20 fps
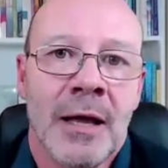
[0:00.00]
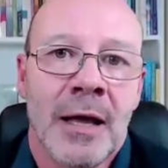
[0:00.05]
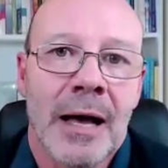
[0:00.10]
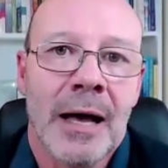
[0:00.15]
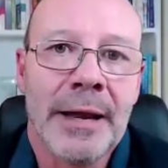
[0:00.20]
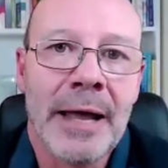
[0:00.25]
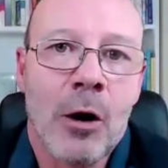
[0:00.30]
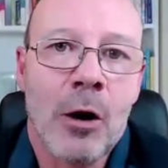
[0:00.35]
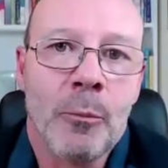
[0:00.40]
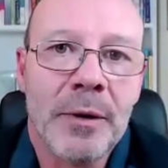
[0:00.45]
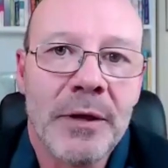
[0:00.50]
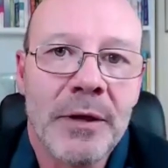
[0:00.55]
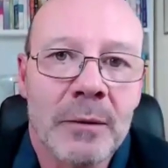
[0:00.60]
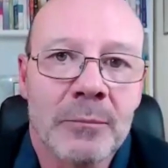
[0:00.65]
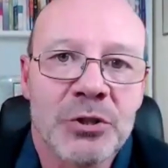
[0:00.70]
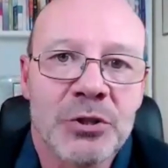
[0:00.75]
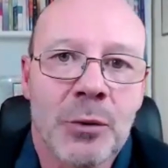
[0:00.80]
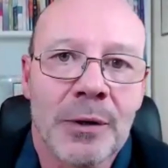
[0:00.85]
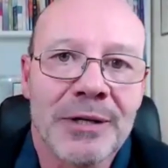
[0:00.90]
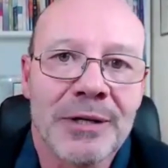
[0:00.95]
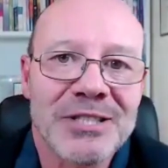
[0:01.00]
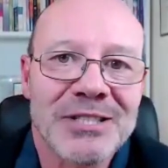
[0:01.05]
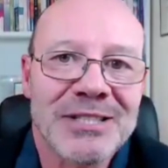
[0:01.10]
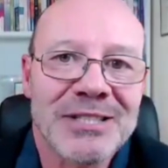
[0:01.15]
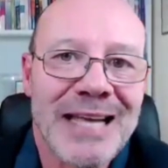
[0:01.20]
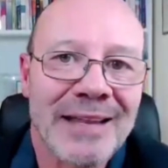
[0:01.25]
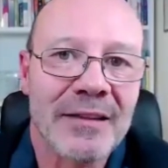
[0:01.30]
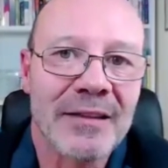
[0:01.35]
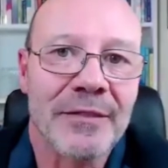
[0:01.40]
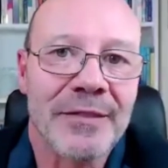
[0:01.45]
and helping them to
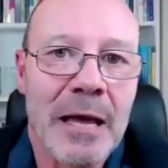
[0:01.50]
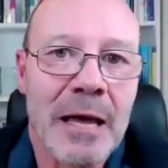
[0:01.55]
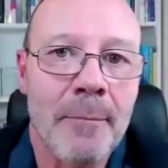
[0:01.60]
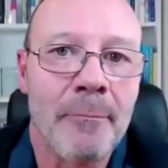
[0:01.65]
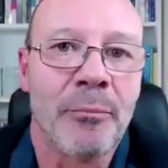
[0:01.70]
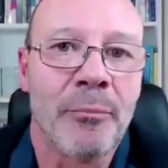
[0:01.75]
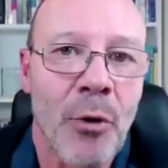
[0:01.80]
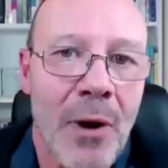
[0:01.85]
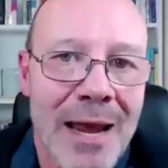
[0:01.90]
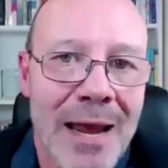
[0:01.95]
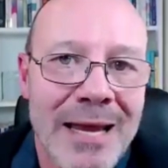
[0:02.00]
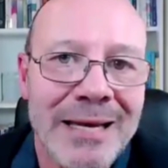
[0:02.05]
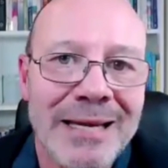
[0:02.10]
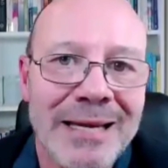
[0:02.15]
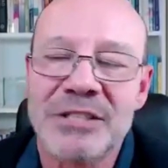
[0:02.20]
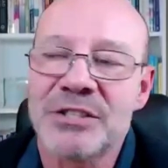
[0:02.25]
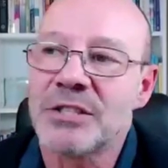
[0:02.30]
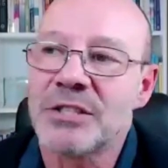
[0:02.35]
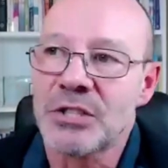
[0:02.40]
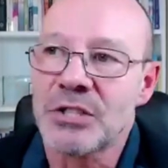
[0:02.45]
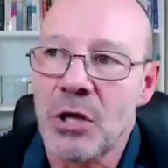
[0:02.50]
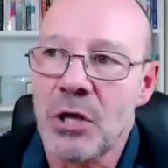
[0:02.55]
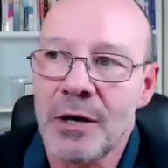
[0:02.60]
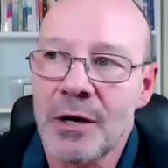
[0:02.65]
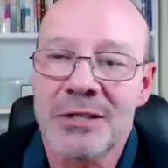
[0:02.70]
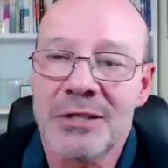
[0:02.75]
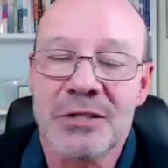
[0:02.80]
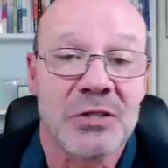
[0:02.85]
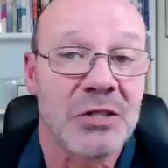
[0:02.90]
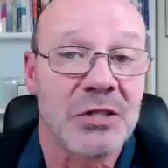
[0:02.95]
understand that their brain is
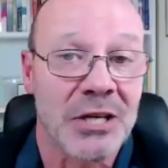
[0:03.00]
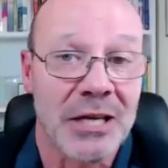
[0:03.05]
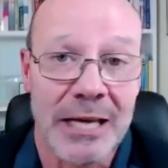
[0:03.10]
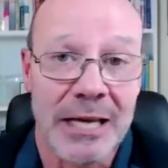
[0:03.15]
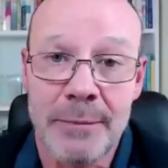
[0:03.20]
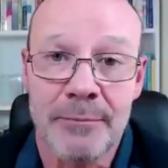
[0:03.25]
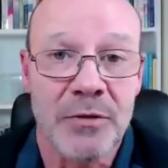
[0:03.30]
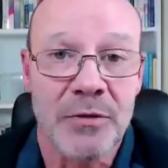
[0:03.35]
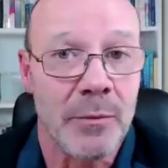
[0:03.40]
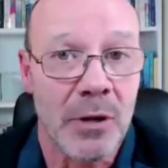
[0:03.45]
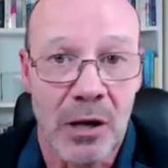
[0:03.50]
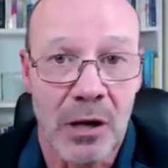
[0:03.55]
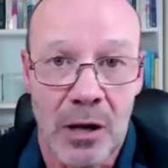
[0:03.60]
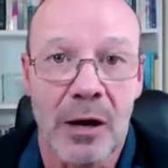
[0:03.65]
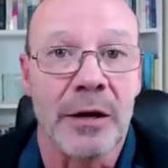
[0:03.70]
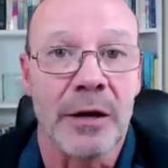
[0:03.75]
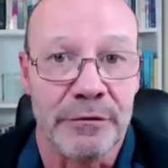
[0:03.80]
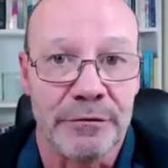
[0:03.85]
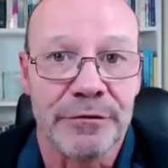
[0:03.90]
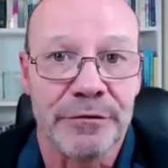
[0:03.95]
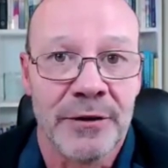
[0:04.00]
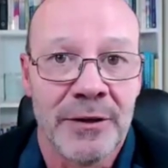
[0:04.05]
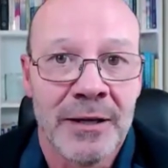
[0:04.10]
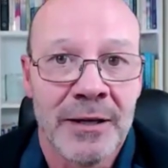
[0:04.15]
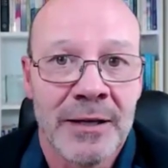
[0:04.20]
designed to keep them alive.